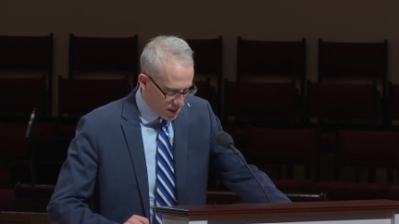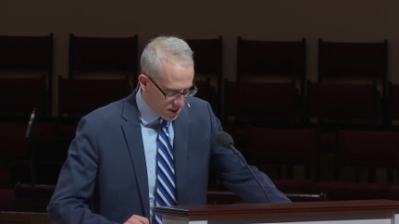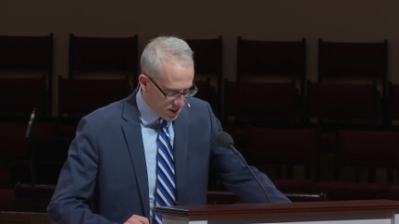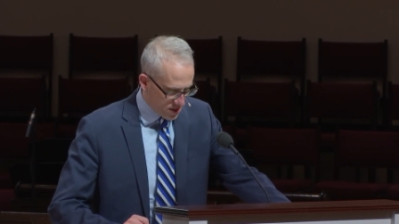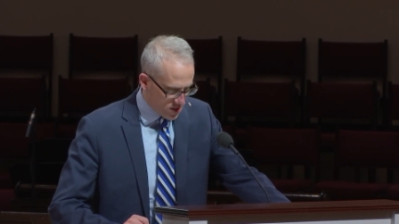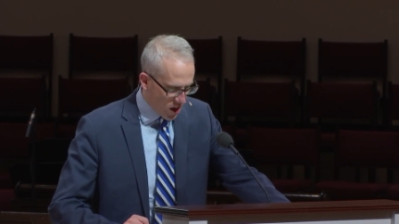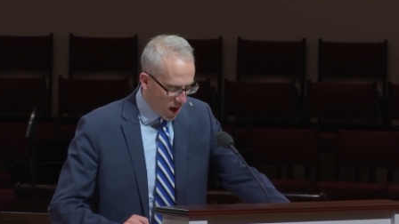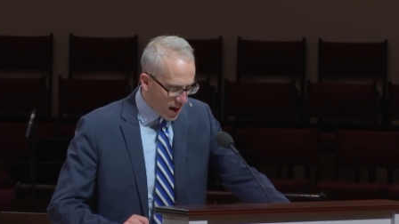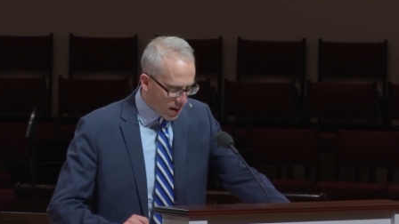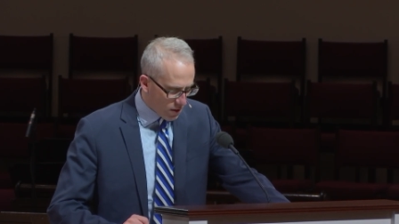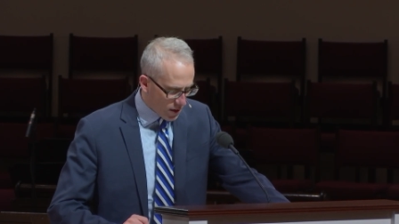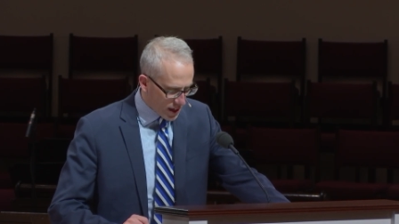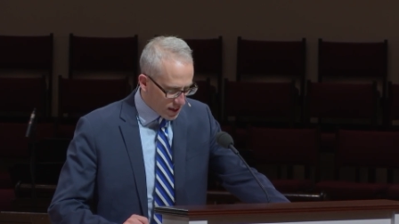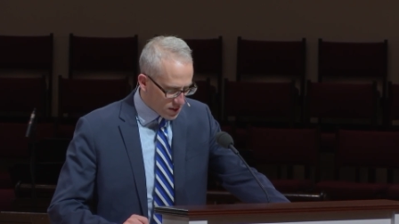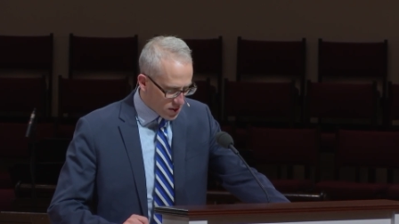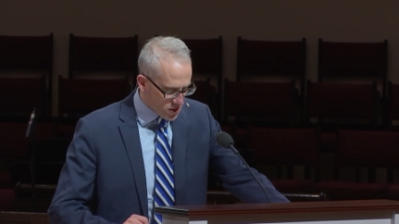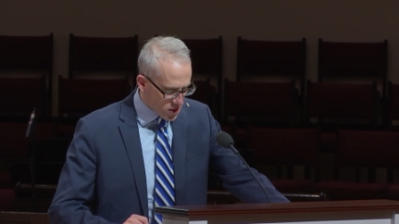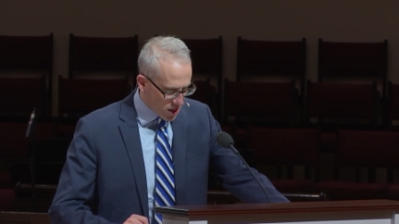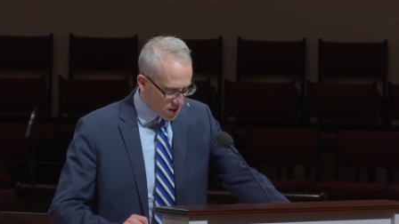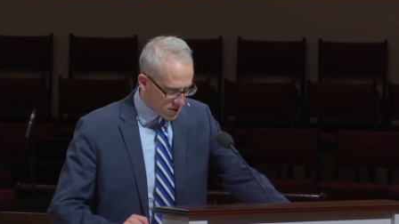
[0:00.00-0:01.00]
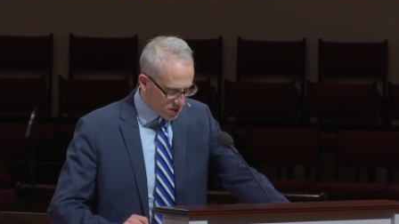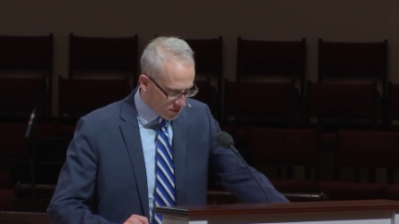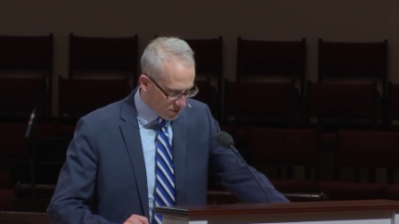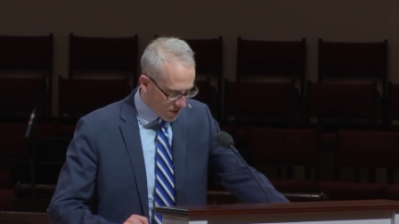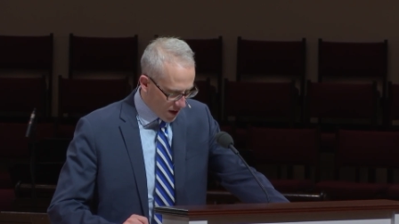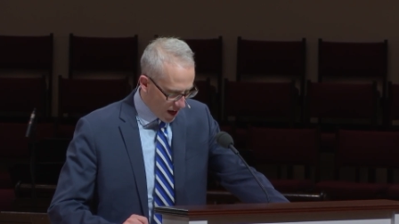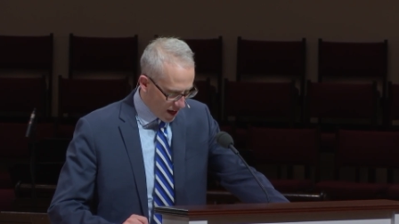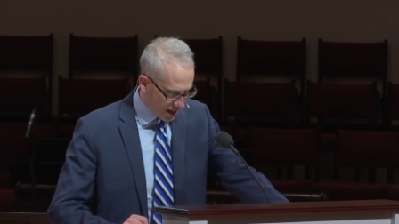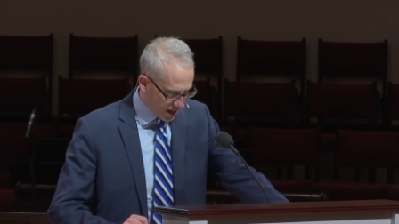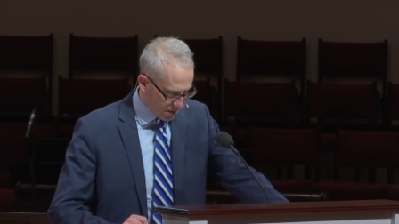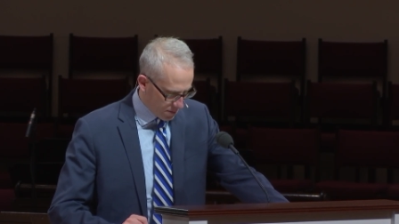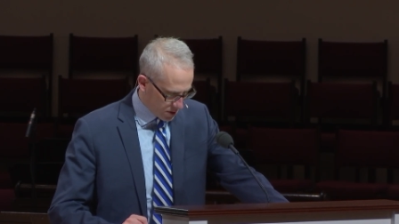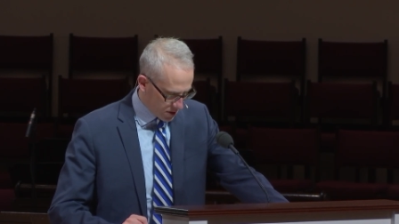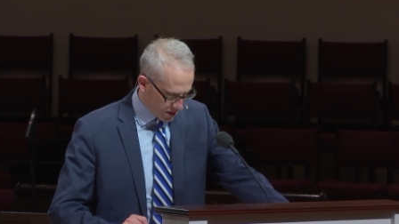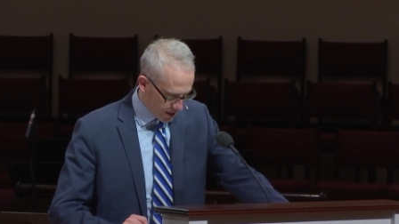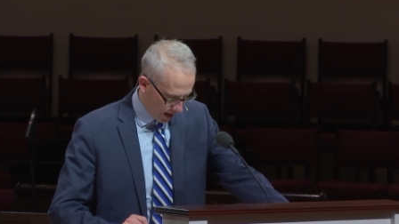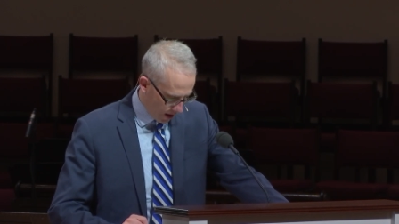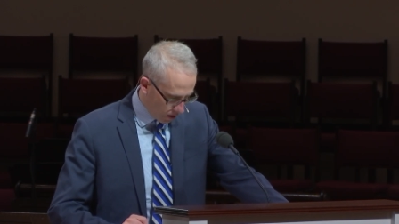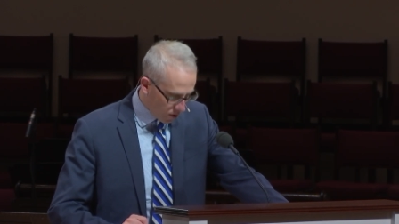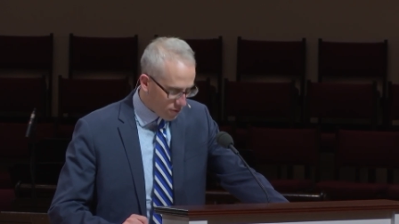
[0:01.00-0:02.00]
desiring to justify
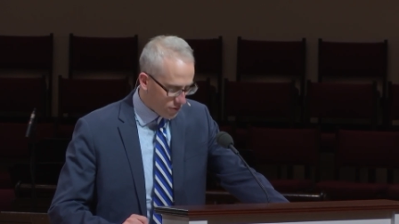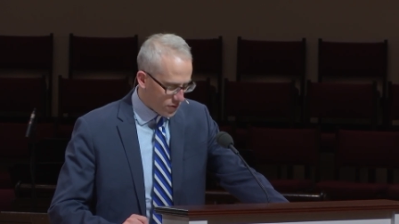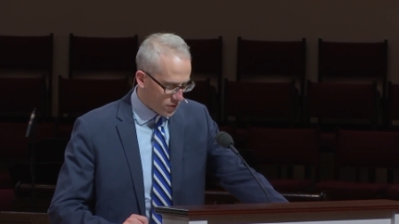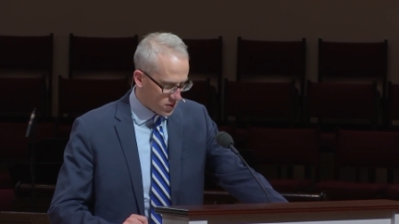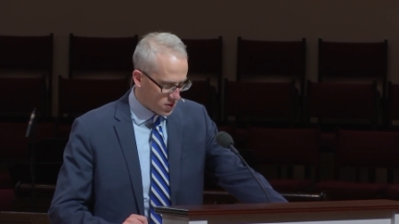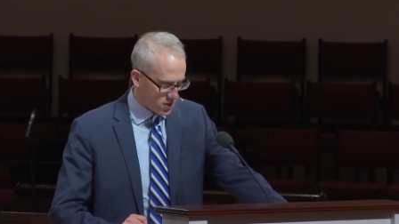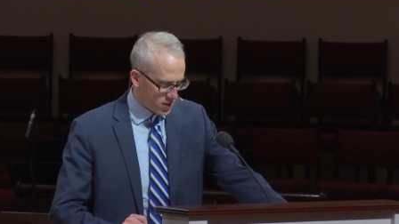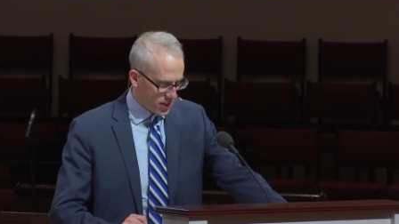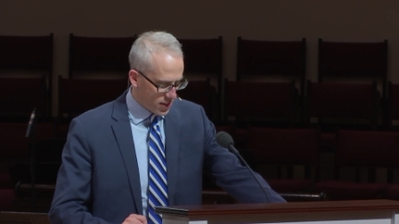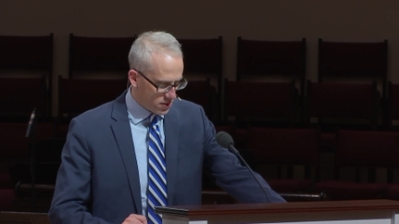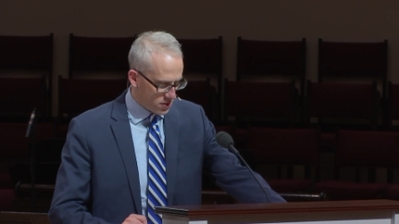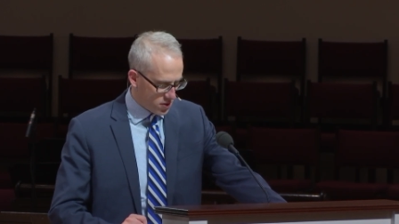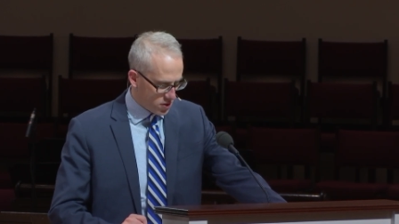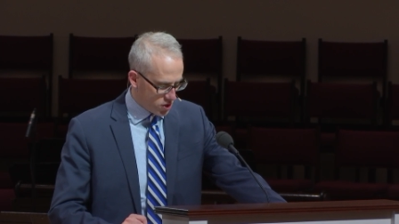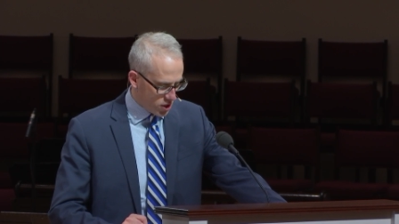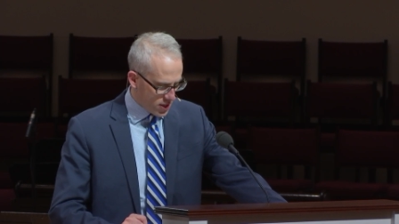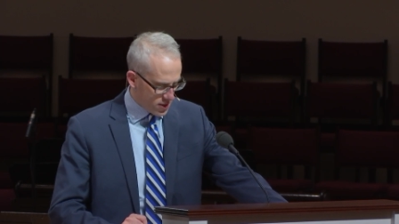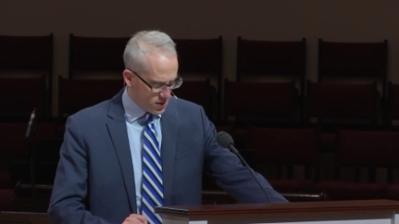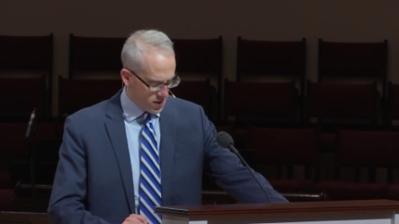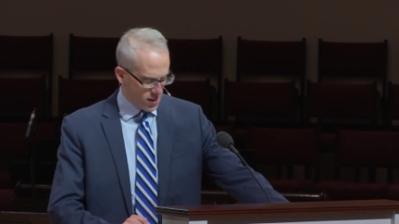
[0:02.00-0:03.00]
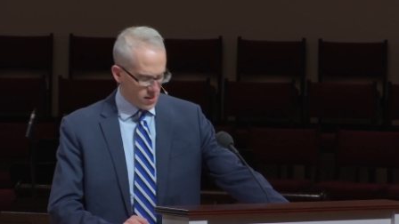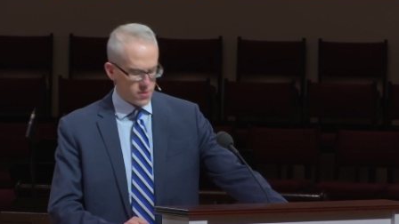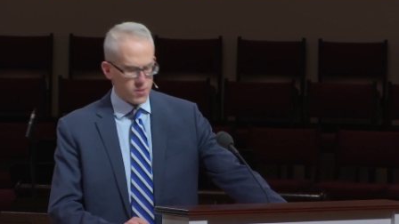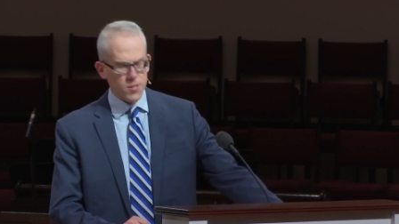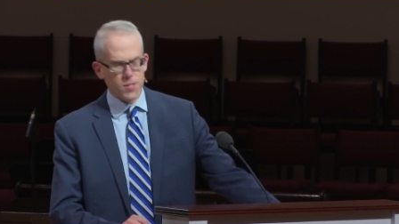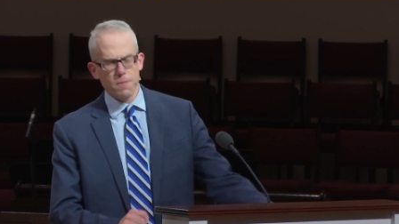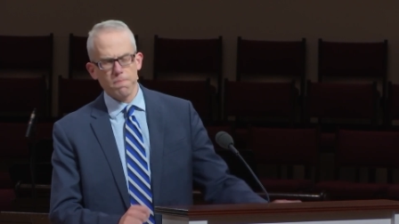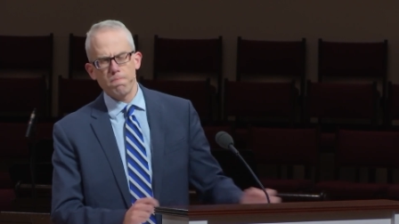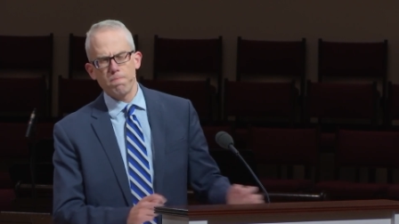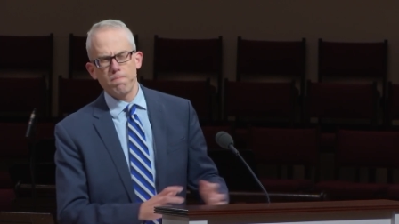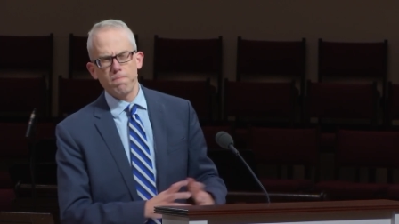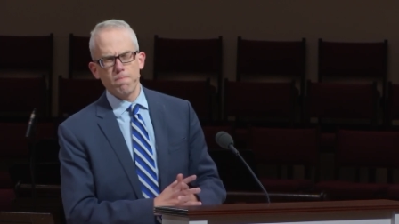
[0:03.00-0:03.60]
himself, said to Jesus,